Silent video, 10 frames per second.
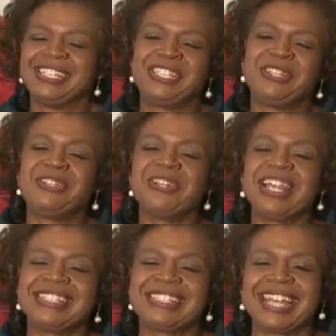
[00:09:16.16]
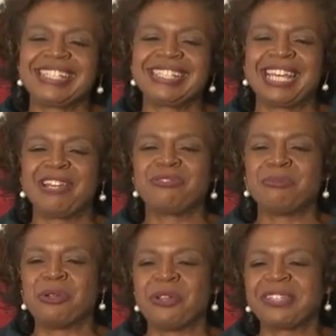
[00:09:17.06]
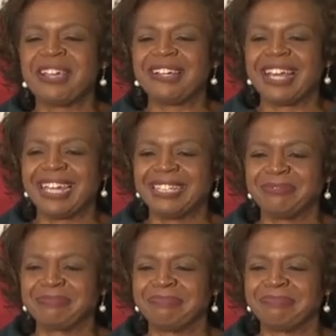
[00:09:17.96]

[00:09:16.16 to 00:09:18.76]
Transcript: to the United States Senate from North Carolina,